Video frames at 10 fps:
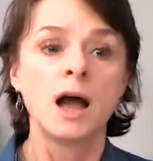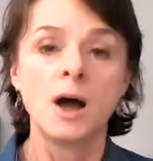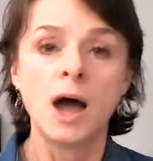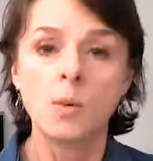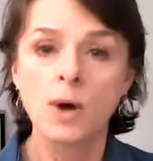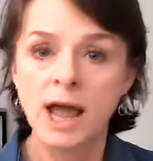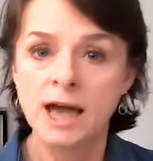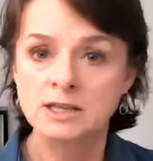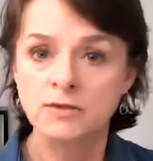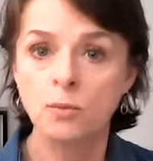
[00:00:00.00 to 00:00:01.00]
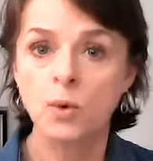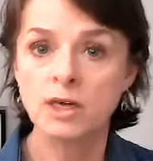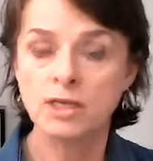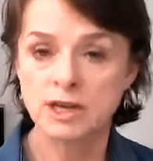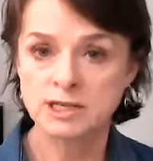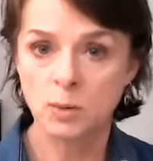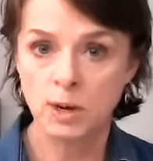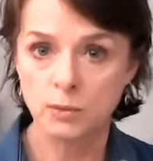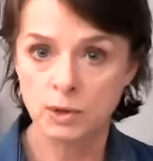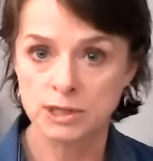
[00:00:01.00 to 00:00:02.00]
I want to ask, one of the things I want
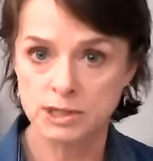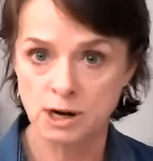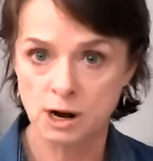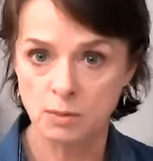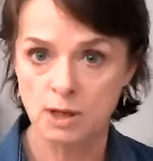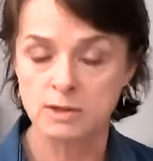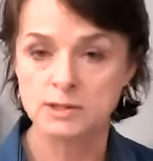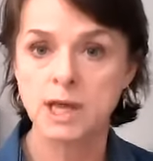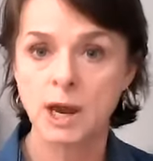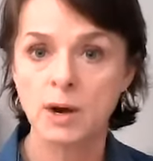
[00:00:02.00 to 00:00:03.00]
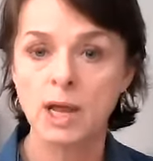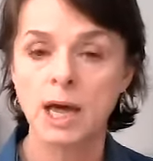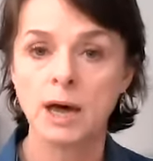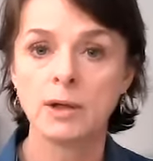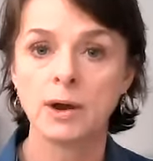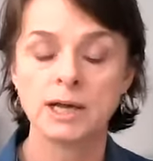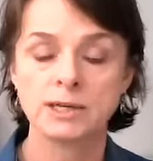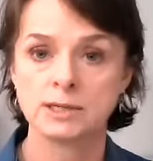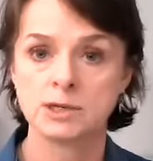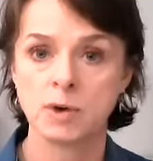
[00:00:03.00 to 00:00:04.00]
to really start with is Gary Keller
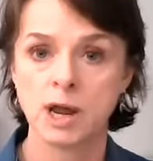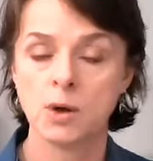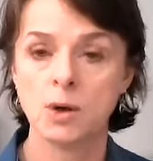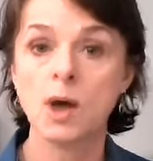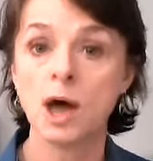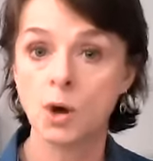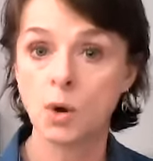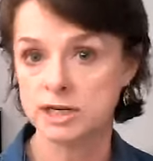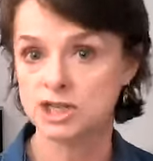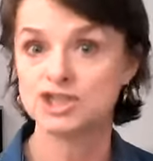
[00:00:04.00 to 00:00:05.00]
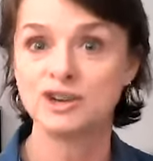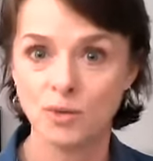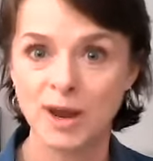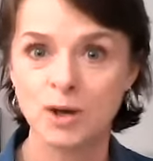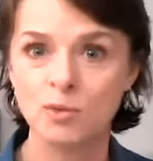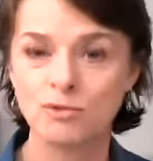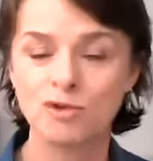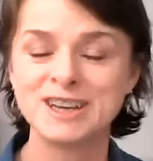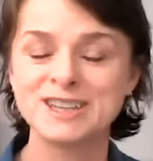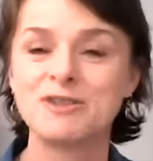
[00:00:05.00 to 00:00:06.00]
has this great question, great
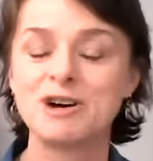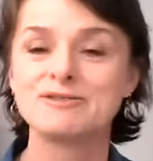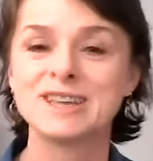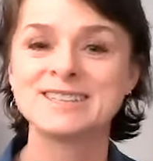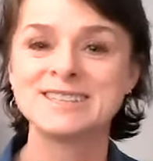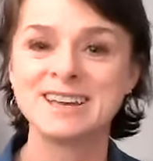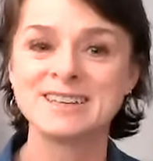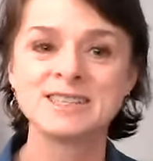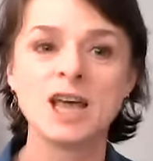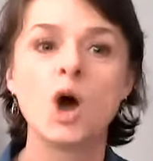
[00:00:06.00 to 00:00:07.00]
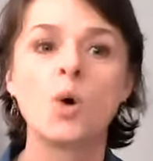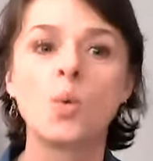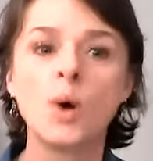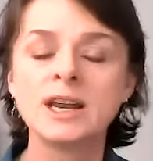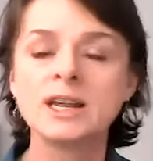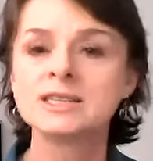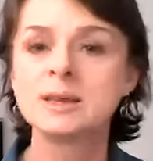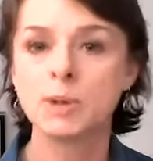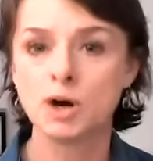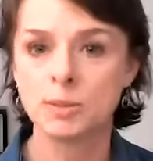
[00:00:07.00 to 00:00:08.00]
quote that says, what is
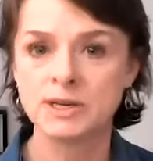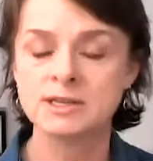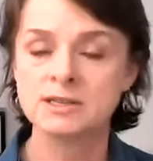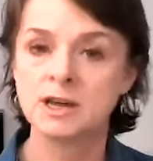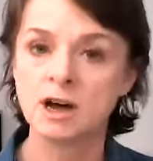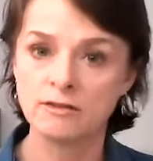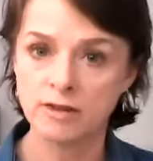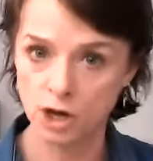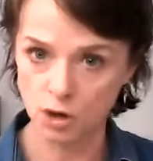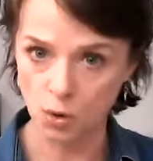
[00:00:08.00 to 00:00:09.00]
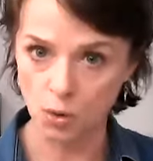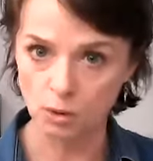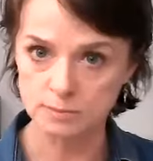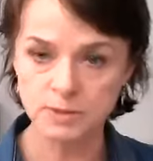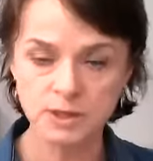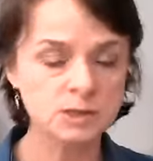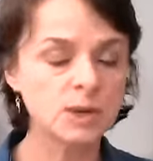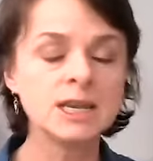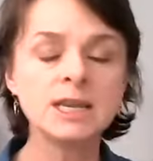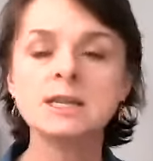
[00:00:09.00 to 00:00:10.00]
the purpose of a goal? Because
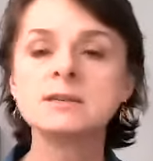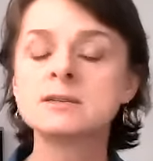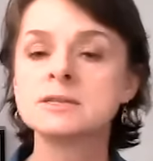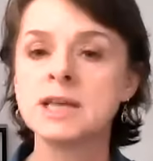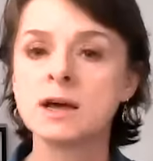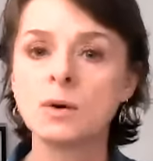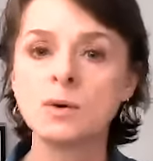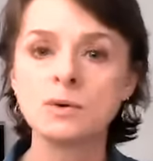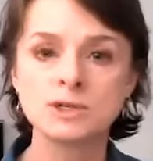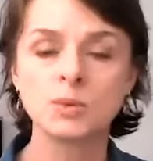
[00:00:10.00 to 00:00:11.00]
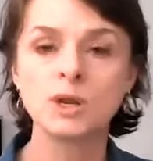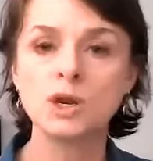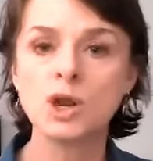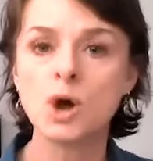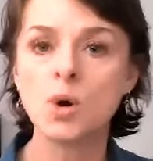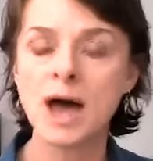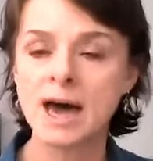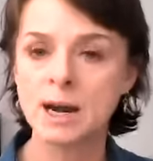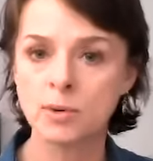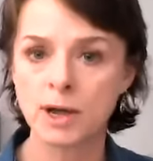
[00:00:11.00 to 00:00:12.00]
we need to set goals so we know
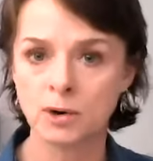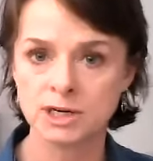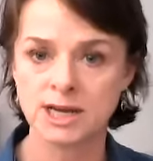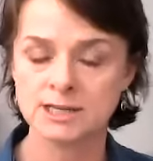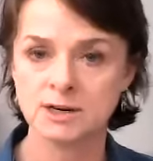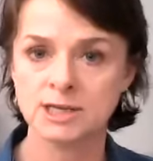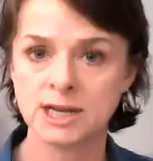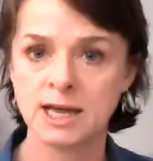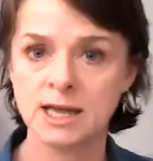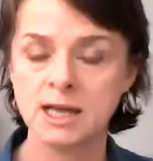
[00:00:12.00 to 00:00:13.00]
how to prioritize our day.